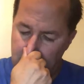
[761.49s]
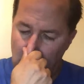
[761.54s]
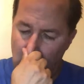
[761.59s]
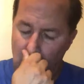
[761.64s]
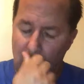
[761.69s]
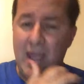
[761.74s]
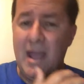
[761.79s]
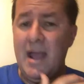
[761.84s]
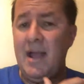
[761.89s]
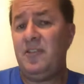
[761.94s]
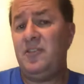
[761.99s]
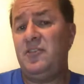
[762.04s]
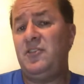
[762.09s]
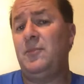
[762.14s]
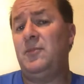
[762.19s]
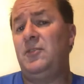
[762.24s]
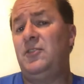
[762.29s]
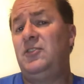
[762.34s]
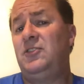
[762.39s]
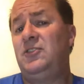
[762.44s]
We had
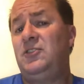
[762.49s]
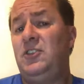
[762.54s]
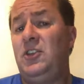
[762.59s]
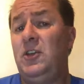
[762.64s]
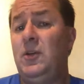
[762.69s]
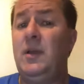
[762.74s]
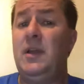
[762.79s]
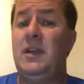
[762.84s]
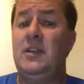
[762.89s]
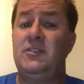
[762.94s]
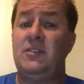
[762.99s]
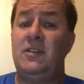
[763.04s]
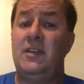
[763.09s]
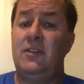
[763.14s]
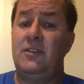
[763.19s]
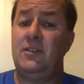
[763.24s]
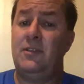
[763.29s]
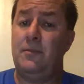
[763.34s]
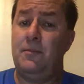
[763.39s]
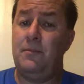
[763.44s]
some seriously
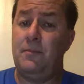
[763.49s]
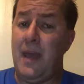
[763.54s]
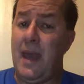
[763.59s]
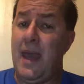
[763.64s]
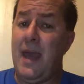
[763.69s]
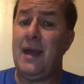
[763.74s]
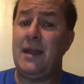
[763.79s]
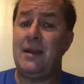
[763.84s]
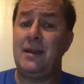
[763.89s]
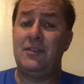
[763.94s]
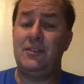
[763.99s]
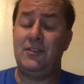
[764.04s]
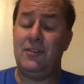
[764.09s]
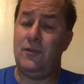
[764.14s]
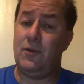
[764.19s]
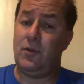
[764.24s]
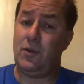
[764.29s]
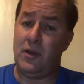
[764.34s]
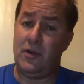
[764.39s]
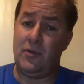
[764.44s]
bad
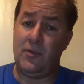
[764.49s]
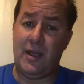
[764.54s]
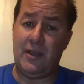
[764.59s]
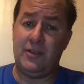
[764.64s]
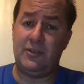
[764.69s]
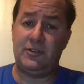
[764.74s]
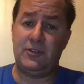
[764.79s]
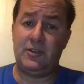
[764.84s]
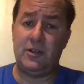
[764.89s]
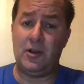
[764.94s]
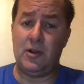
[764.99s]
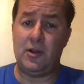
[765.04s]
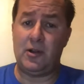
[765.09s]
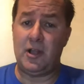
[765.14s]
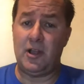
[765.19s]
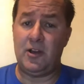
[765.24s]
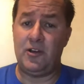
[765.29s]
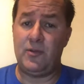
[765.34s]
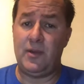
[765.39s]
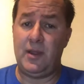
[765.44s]
civil unrest in our
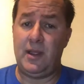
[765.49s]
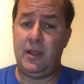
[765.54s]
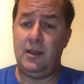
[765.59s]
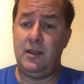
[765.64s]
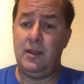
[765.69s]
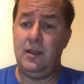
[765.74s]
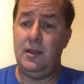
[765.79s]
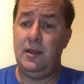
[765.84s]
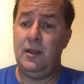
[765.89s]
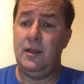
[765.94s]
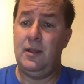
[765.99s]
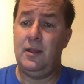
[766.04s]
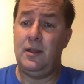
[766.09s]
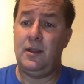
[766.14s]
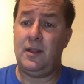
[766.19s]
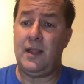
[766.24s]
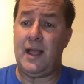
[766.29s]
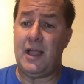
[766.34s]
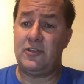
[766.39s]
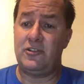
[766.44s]
country
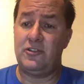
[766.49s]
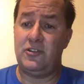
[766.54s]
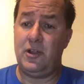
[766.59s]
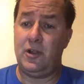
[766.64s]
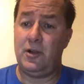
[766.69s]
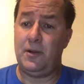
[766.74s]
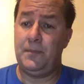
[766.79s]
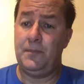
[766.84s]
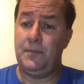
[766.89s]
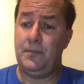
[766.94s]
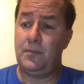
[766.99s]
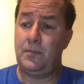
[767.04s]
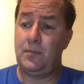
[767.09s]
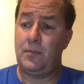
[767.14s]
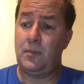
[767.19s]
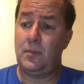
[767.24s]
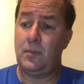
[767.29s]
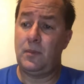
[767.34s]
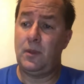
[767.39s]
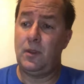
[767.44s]
last year.
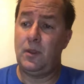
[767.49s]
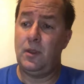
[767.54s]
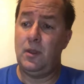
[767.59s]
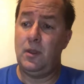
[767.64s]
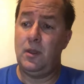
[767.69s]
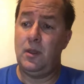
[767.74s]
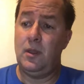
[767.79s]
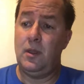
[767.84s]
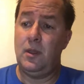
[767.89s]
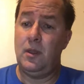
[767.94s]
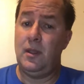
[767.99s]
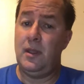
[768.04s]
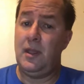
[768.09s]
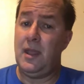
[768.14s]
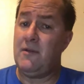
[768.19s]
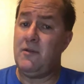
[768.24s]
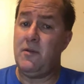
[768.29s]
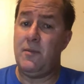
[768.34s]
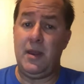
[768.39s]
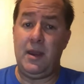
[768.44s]

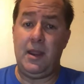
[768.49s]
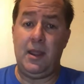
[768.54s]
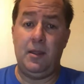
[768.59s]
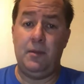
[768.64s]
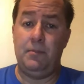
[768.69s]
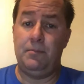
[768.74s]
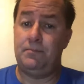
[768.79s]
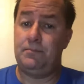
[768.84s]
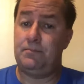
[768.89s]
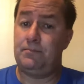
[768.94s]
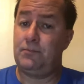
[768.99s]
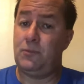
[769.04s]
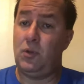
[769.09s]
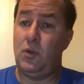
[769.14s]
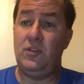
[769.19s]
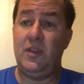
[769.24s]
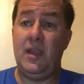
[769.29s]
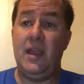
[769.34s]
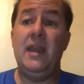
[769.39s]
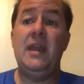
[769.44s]
Anybody
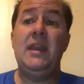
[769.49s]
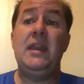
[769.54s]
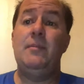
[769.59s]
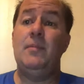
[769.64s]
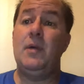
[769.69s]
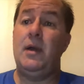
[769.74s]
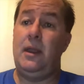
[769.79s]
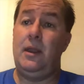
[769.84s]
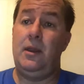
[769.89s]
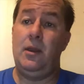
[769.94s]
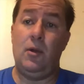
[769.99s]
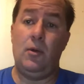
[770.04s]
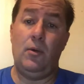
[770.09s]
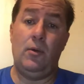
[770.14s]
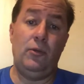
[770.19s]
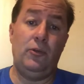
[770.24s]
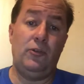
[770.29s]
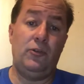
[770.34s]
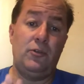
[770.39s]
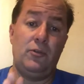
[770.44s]

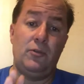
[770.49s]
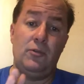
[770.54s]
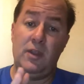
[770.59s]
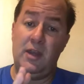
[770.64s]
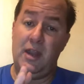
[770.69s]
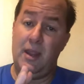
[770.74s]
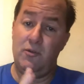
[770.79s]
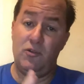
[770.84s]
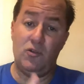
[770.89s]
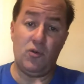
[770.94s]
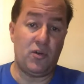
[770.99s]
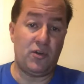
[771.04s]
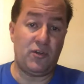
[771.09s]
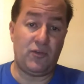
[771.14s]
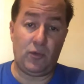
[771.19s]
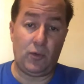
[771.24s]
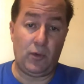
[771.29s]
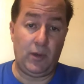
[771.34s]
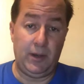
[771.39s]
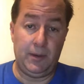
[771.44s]
knows the name George
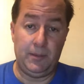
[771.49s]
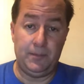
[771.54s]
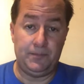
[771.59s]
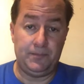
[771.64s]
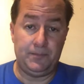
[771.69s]
Floyd.